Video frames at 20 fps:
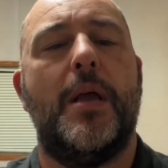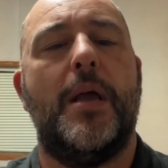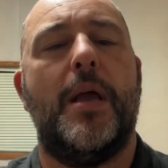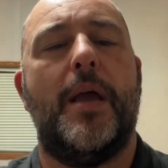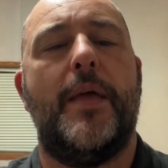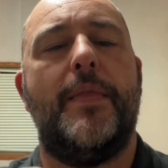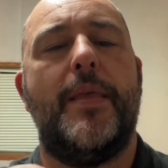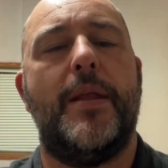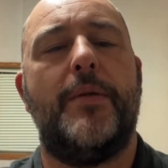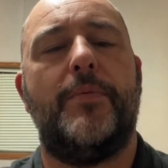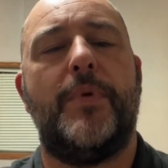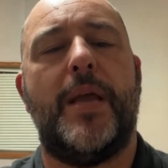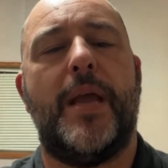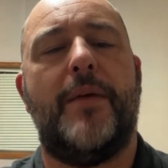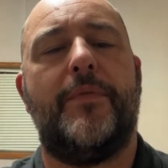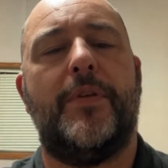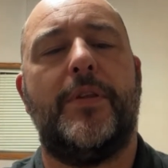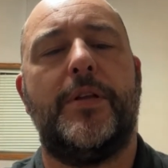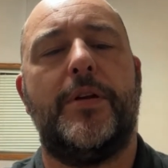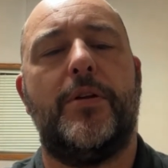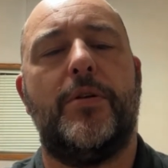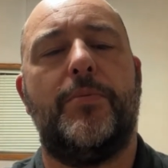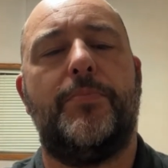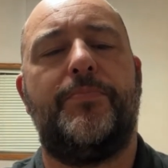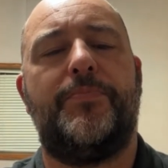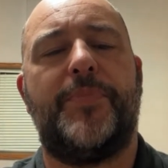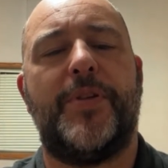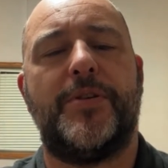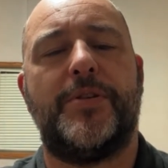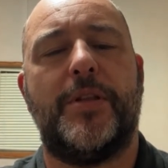And then we have a little,
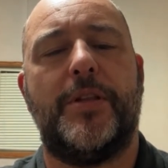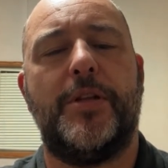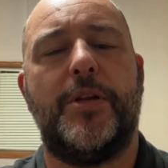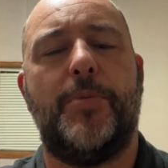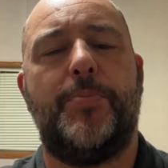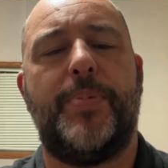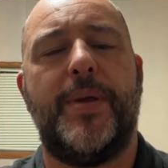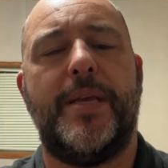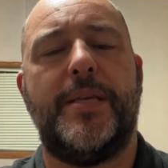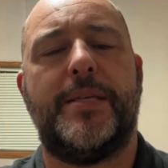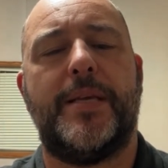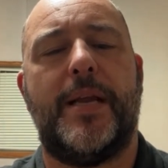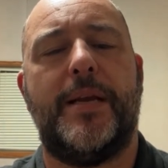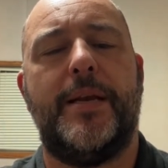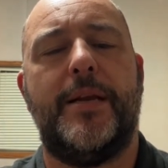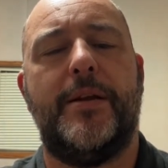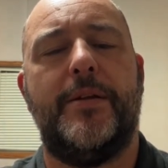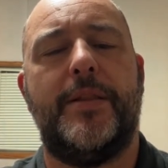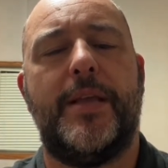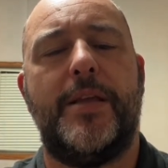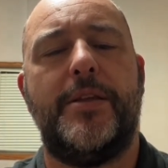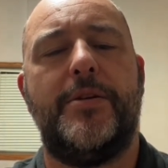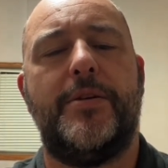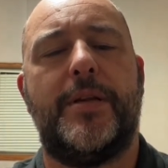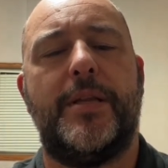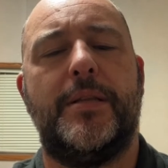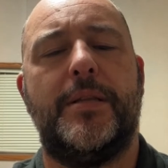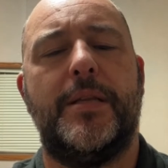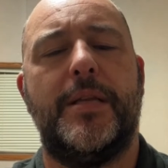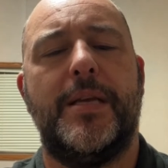there's a little piece on here that you
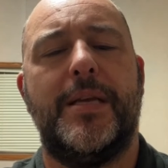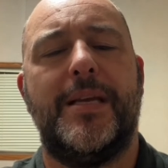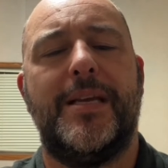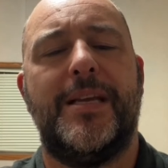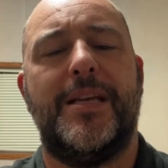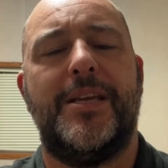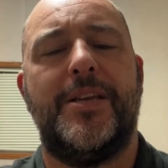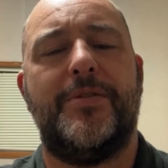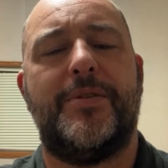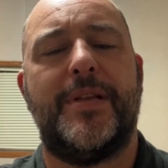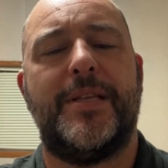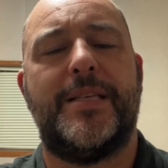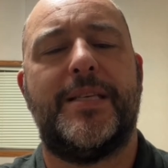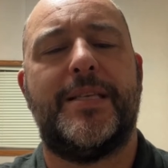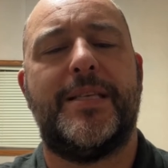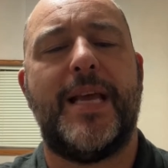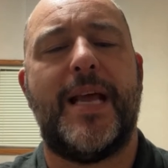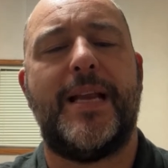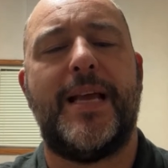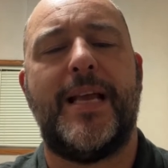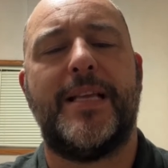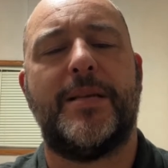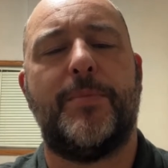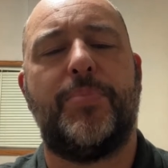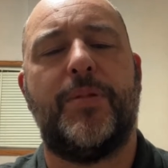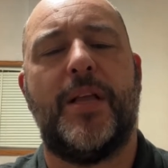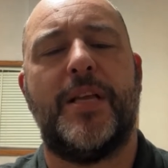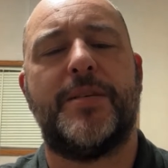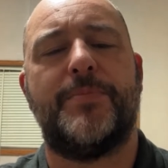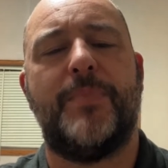can, you can set, has a
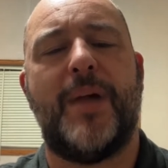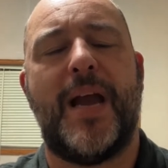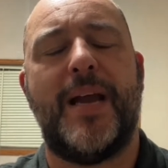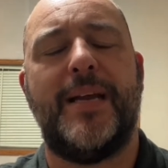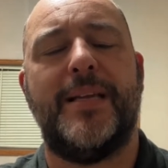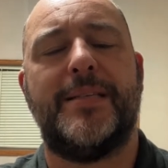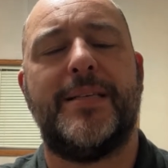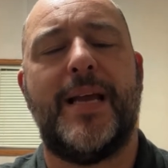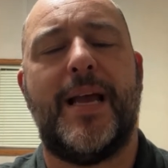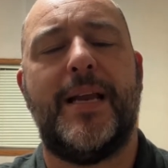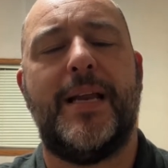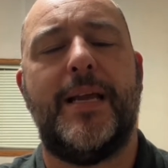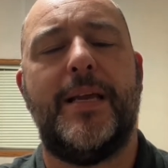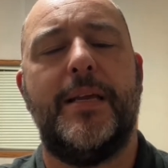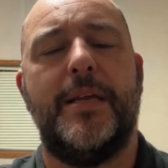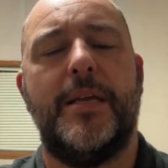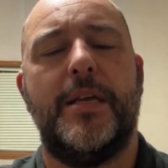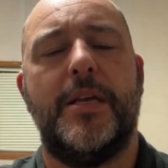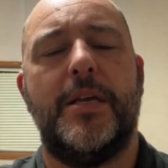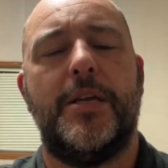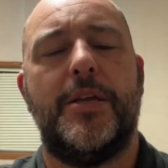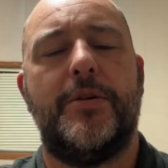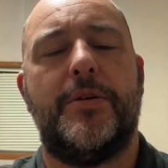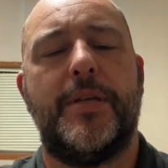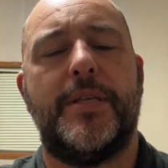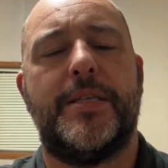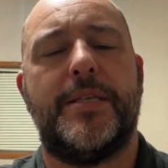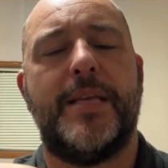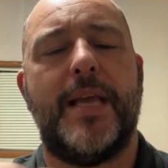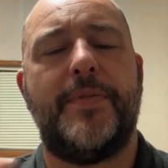plus minus on it. You can
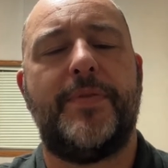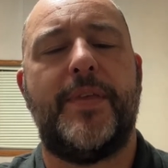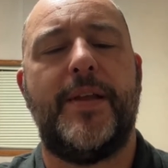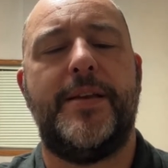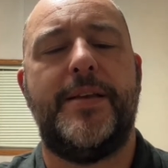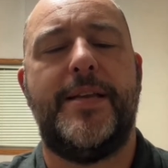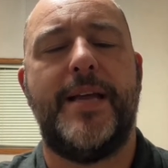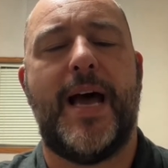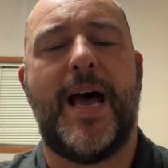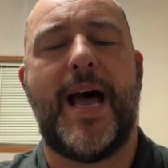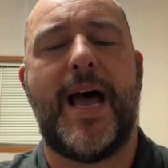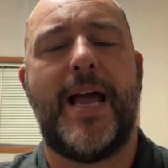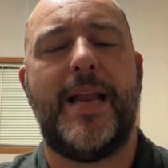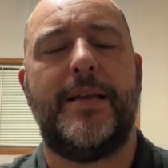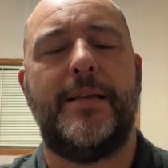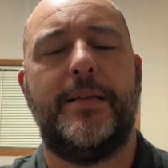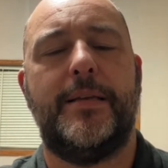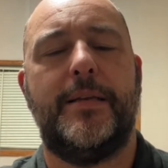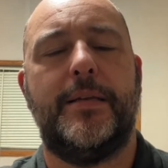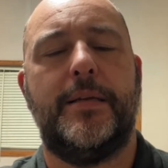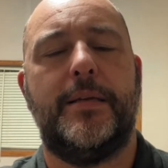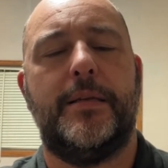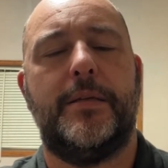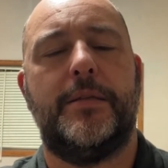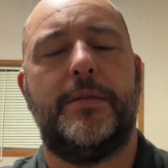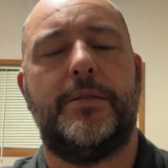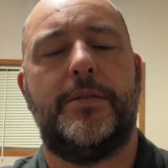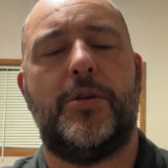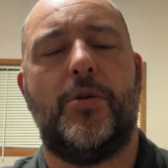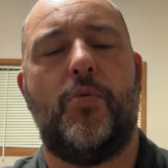set the dot
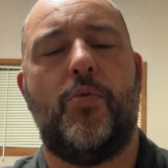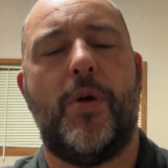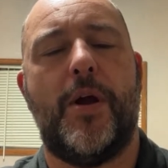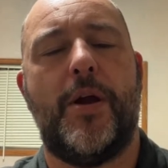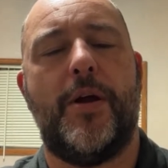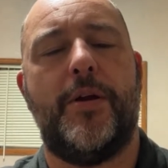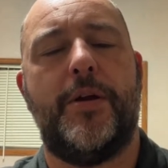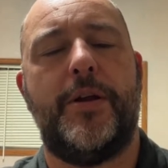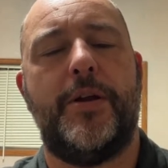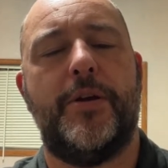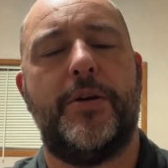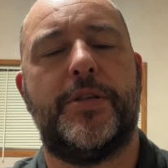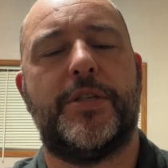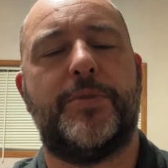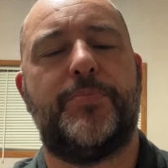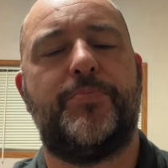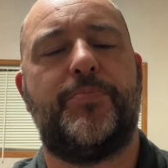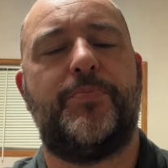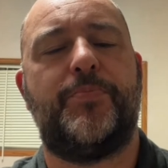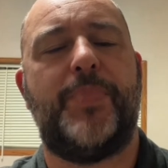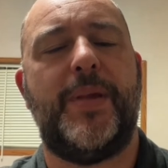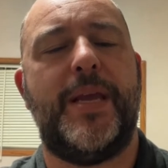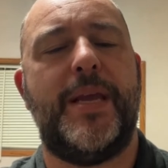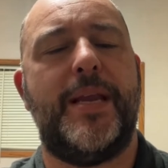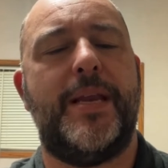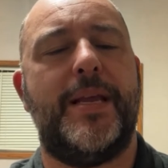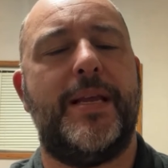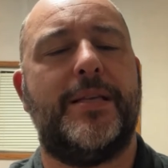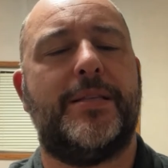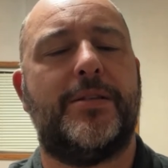to where your
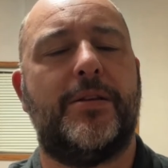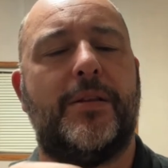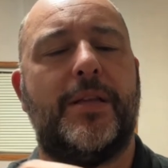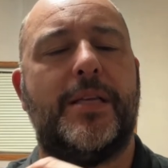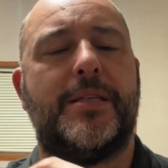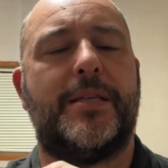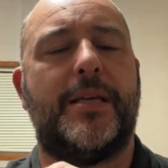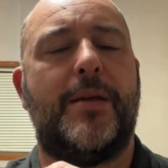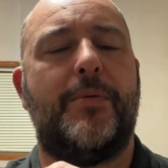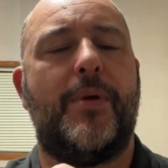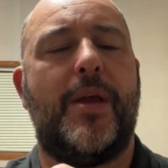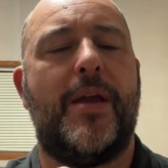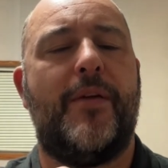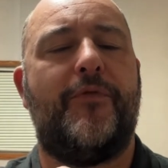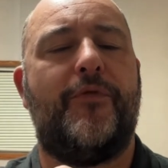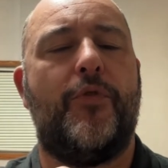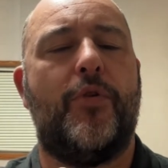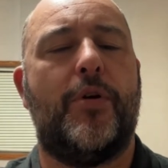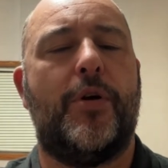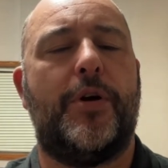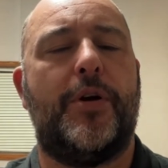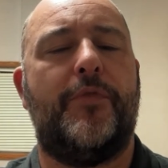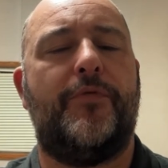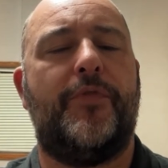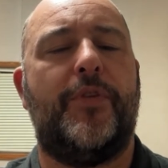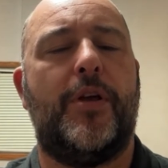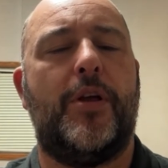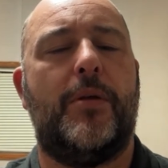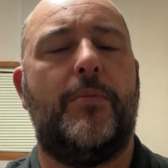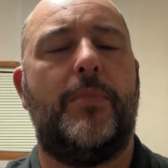speed is. So let's say we have 400
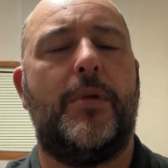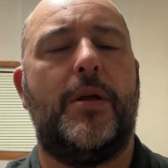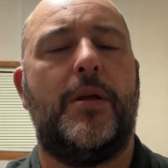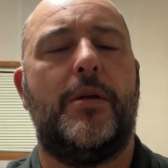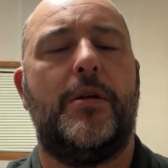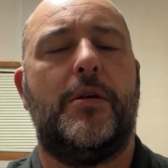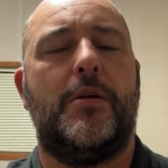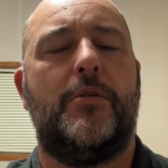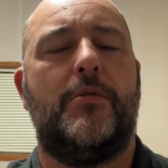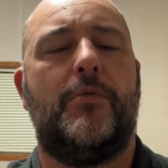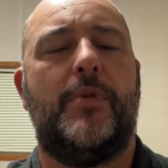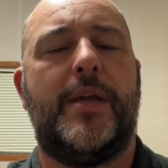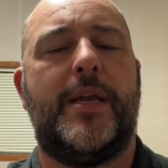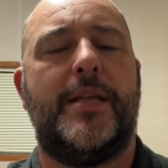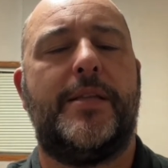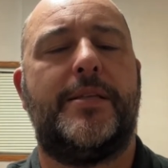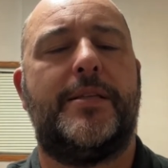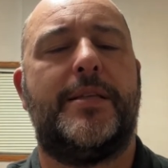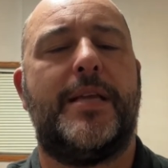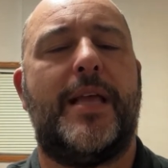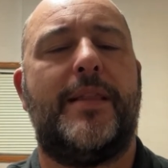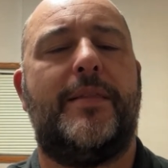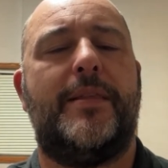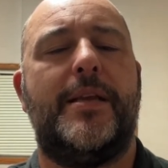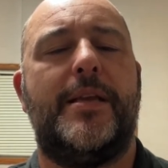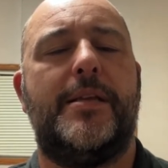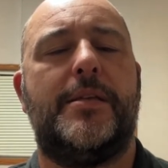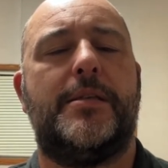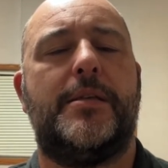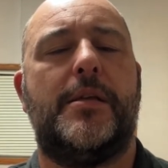film. We can set
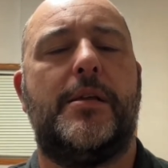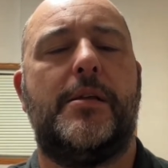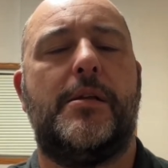this.